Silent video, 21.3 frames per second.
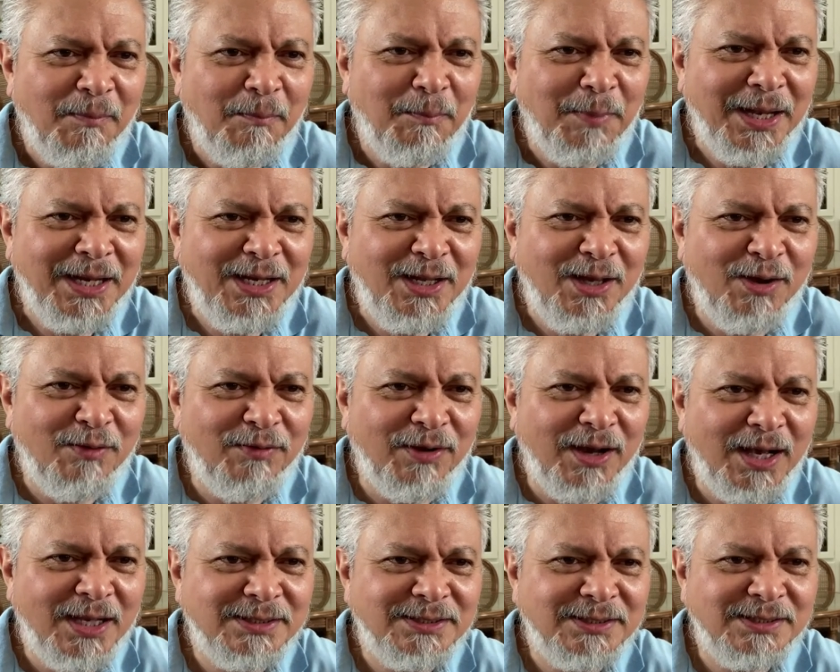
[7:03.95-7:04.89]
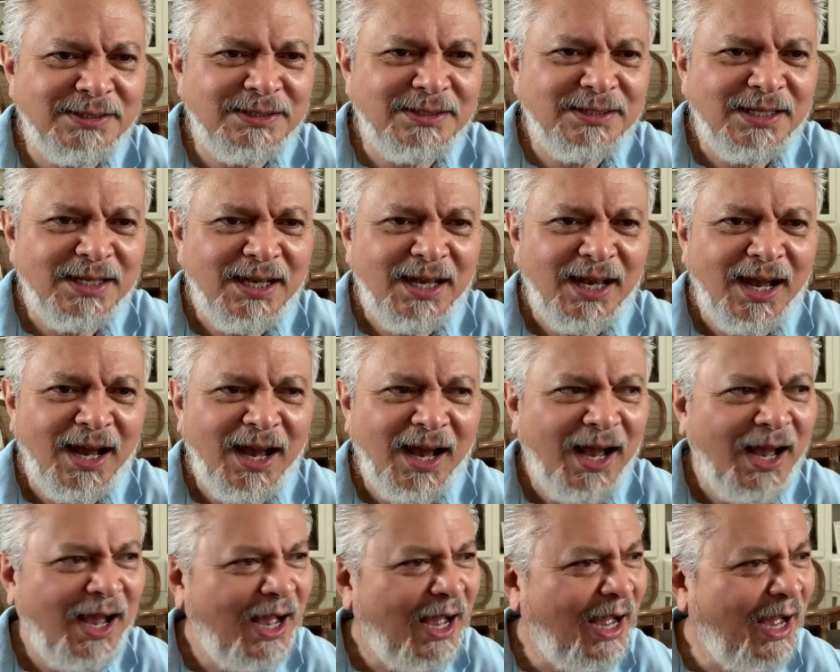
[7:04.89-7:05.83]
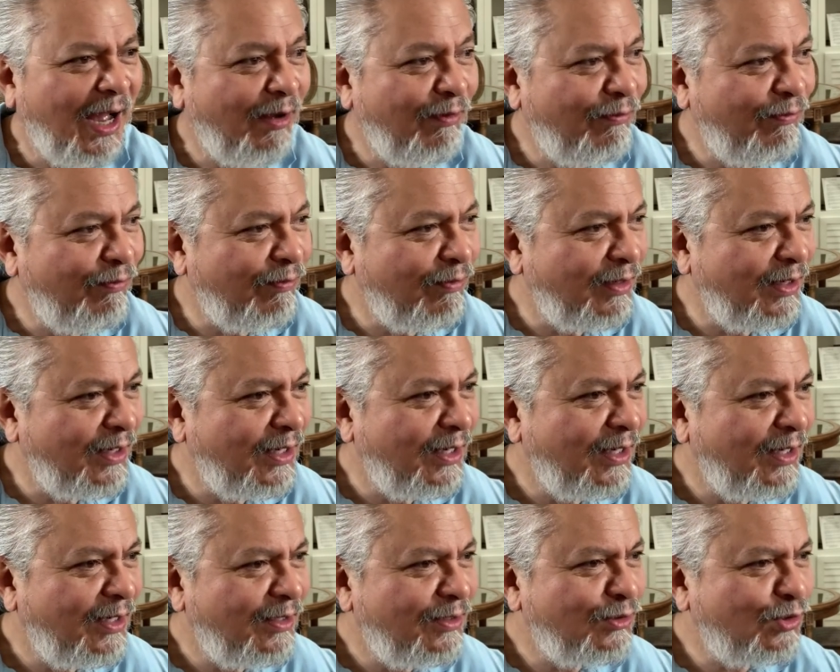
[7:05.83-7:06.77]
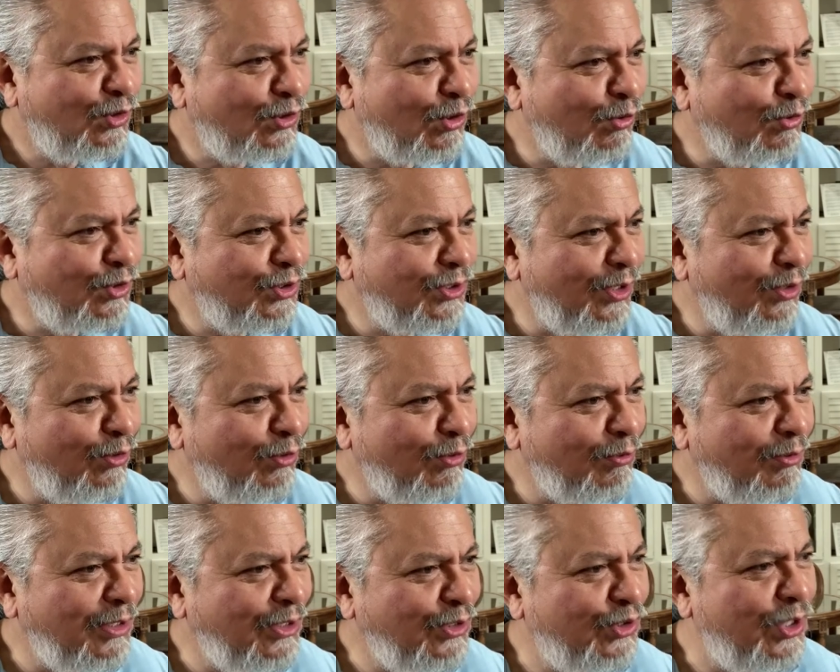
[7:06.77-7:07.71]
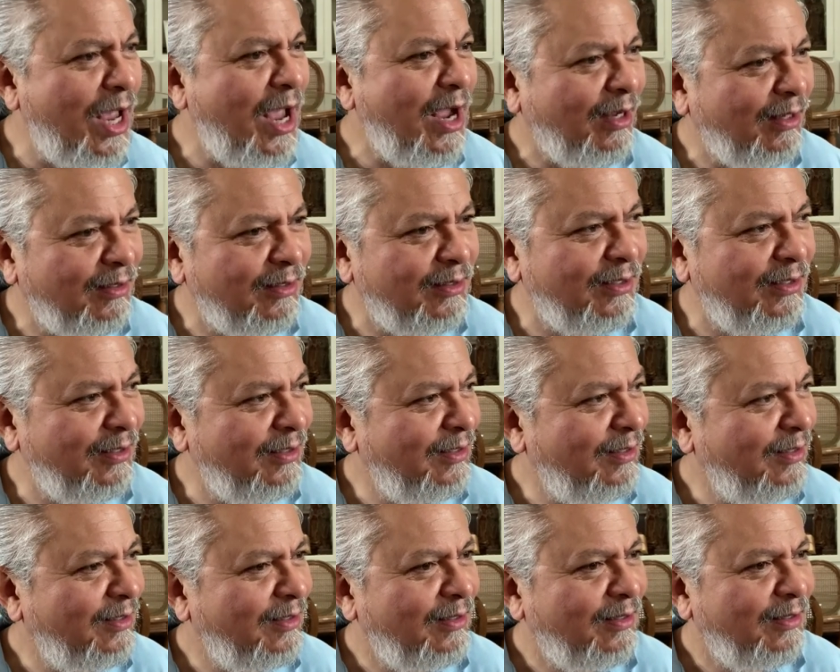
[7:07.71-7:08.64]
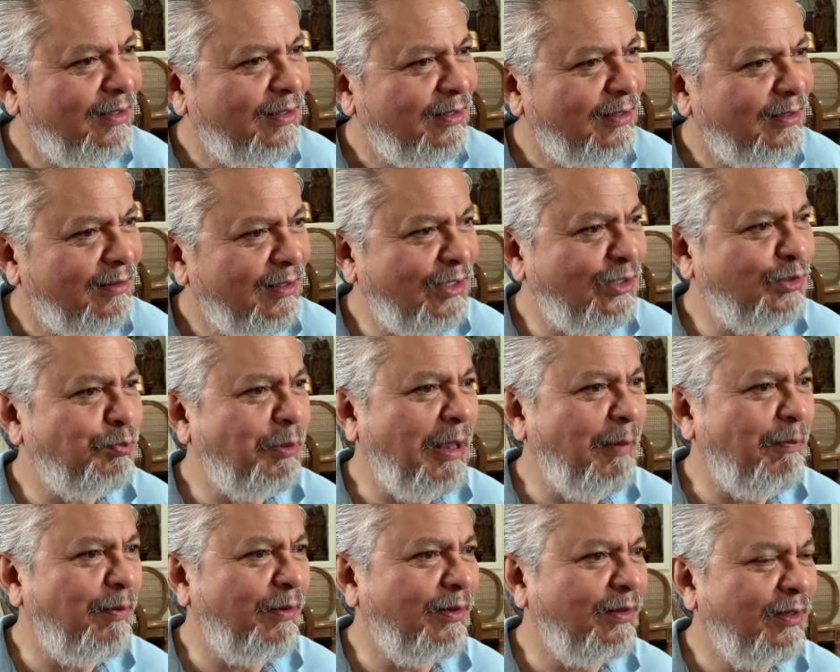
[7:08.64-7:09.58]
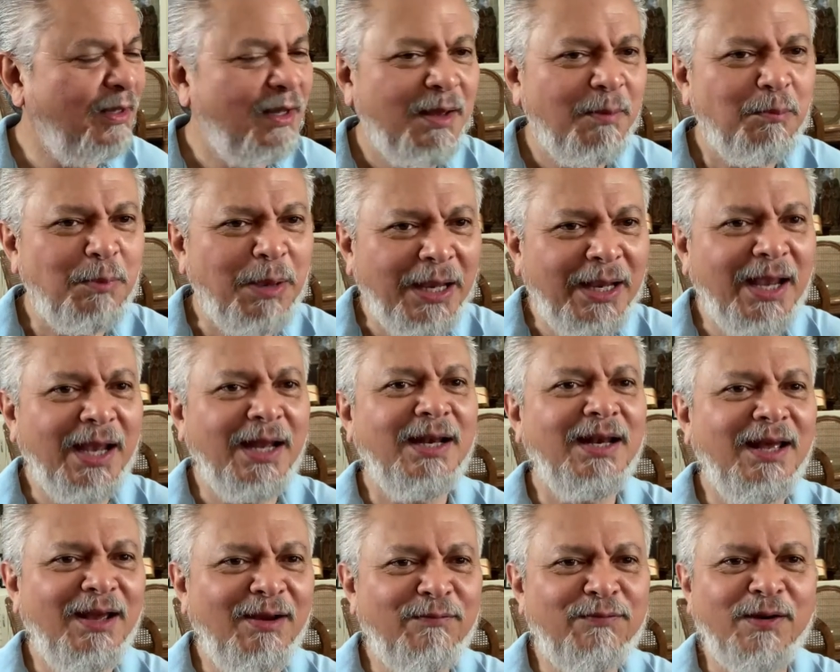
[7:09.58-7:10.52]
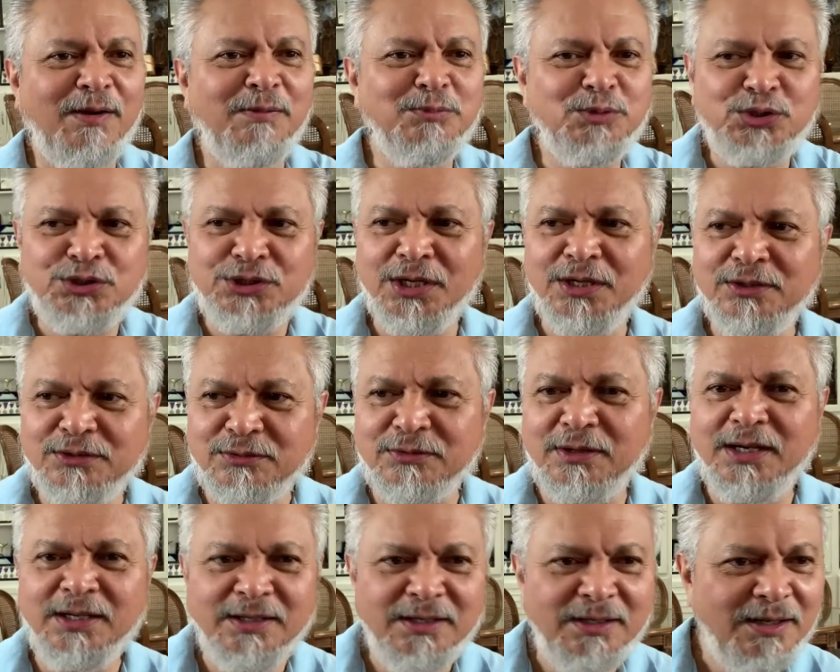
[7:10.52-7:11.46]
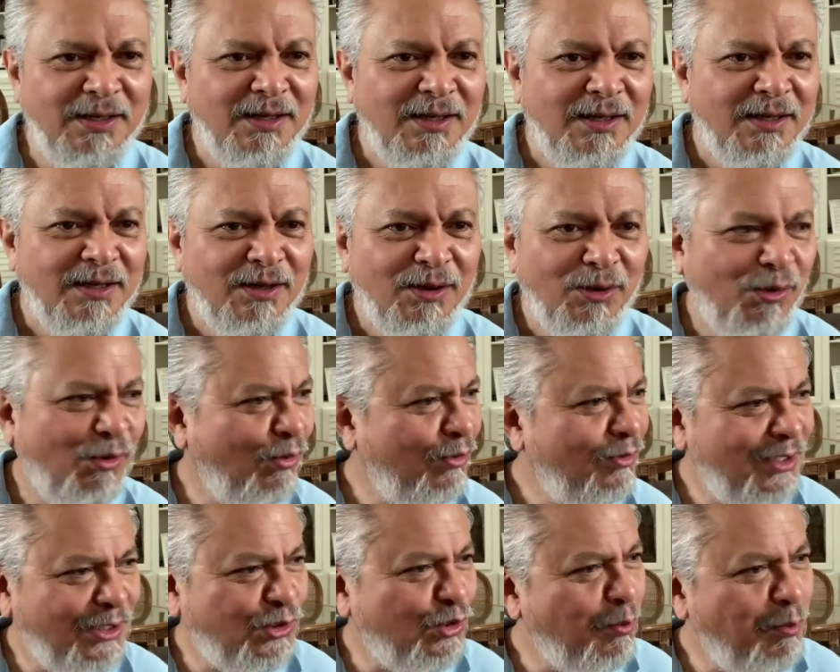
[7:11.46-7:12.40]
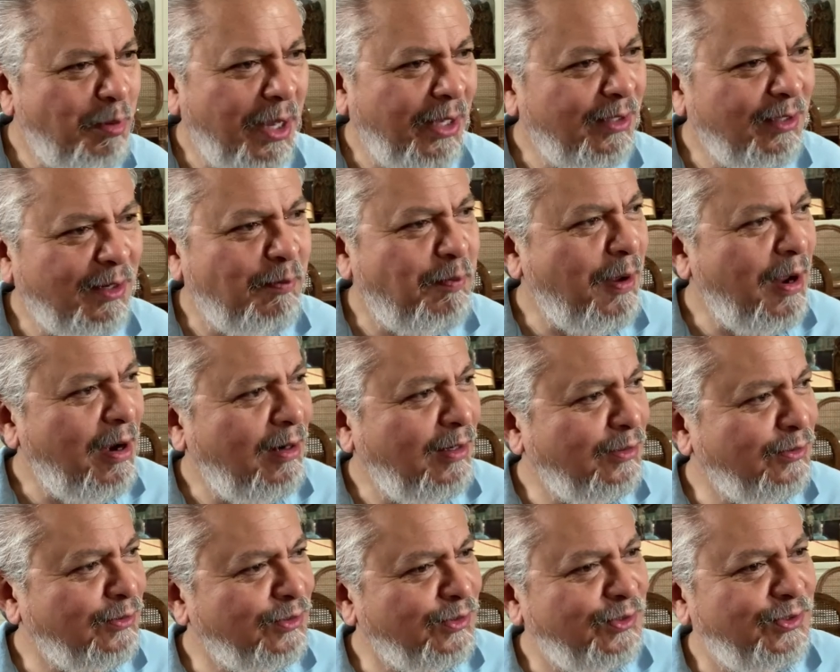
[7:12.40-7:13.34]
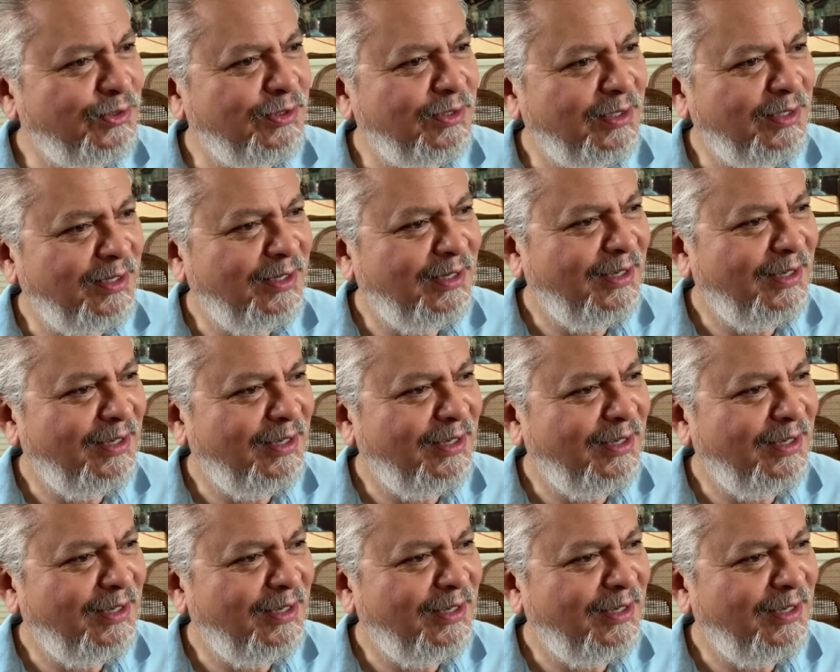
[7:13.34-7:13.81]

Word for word: Many of us have chosen to reject these people, beginning from children who disobey their parents,